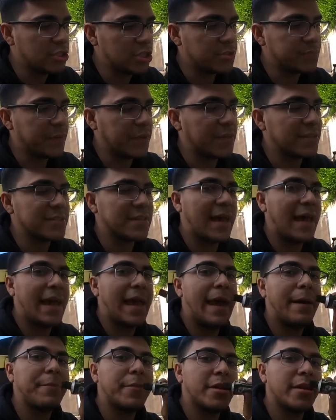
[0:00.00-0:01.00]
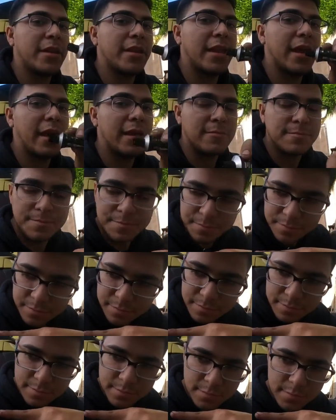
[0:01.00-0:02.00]
just because I am gonna let
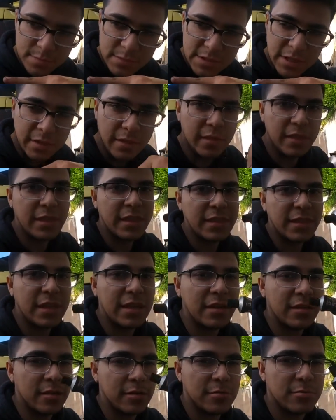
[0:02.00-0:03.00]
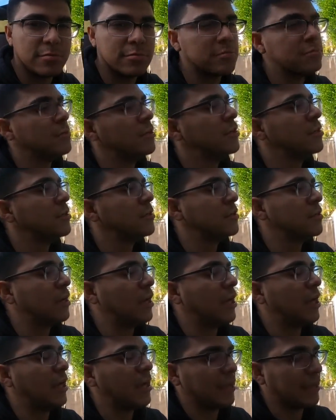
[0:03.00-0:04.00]
the little
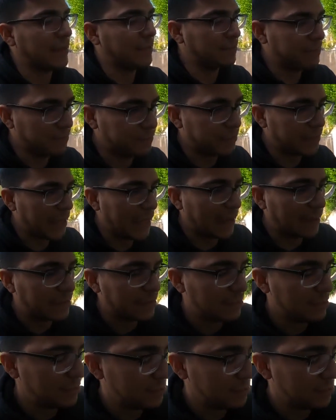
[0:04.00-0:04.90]
black